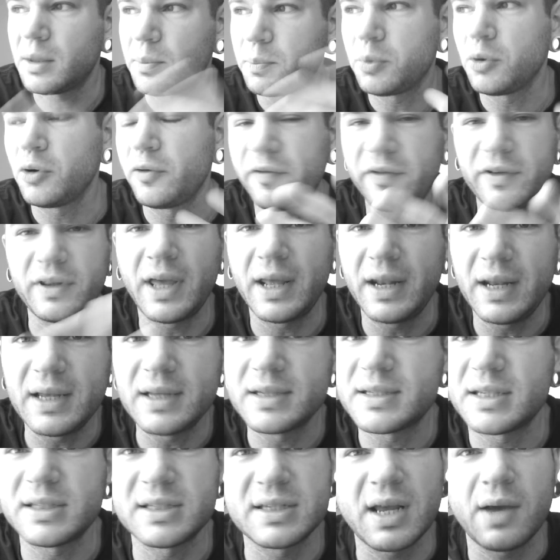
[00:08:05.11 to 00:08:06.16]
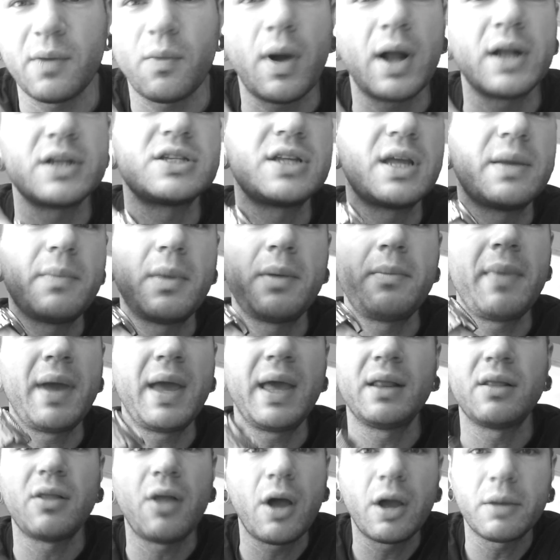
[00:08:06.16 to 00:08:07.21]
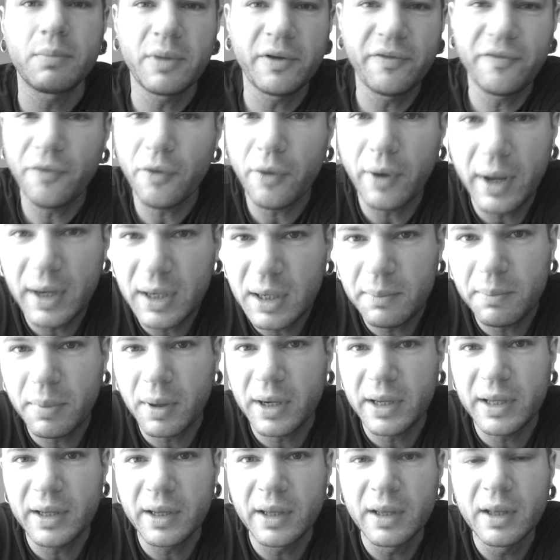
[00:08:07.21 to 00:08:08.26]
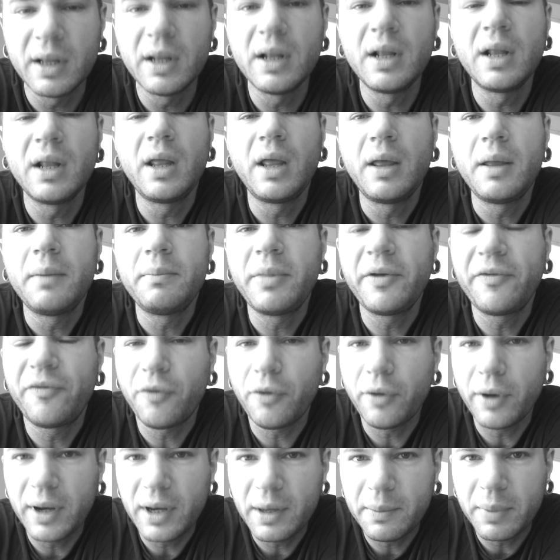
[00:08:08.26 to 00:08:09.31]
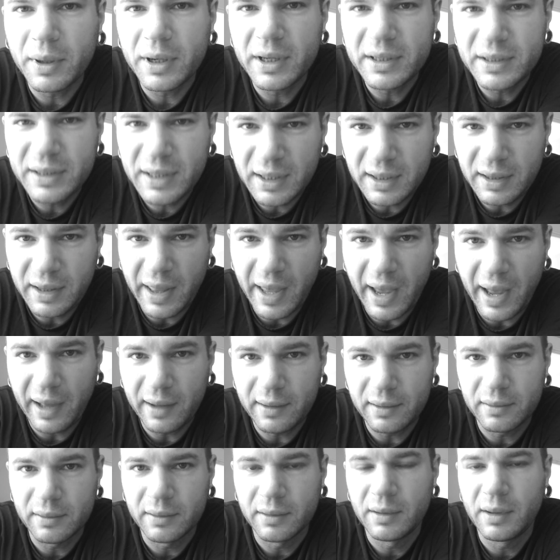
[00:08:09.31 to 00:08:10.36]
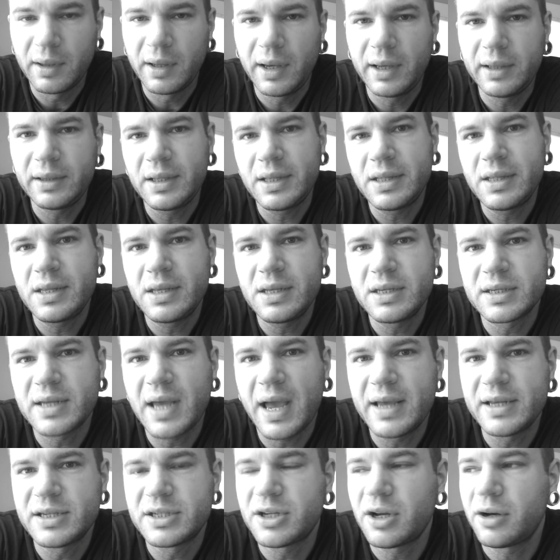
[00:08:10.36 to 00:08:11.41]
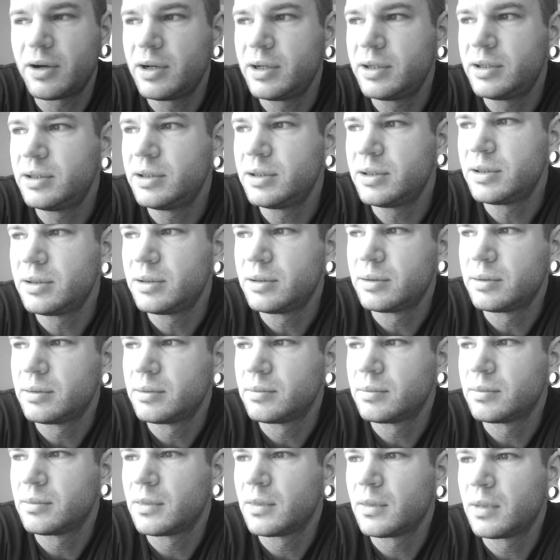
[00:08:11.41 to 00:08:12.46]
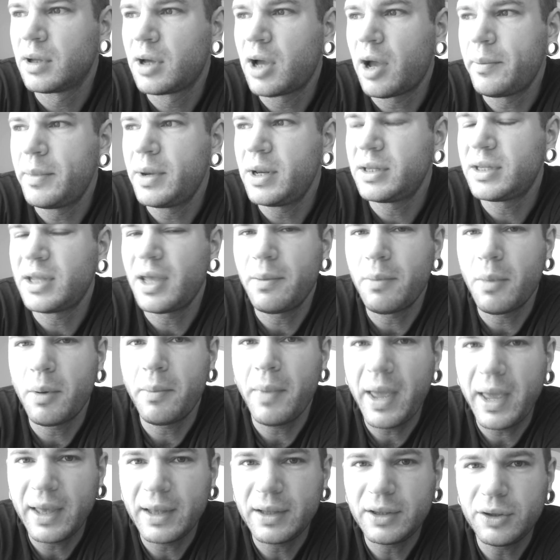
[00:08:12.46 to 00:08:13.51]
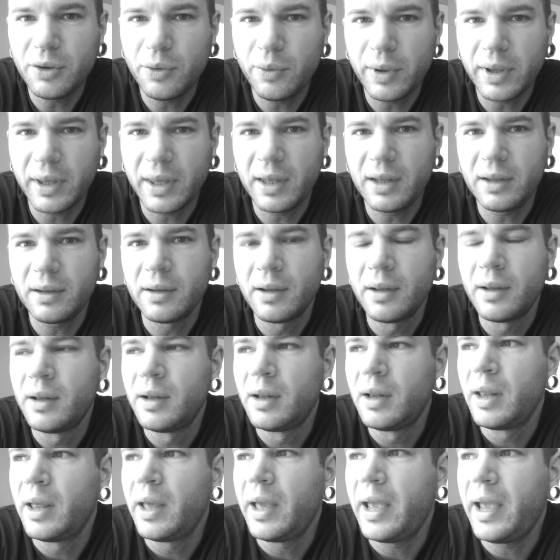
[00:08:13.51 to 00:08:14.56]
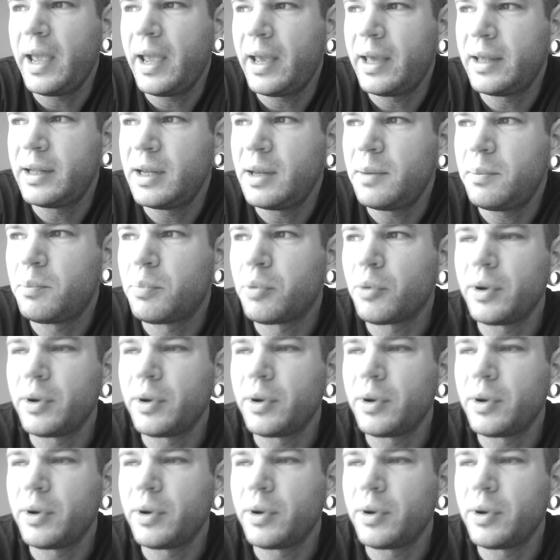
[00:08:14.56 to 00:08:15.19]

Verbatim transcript: The proof of that is, is I watched MMA long before anybody, before anybody did that, and then these guys started coming into MMA and doing it, and it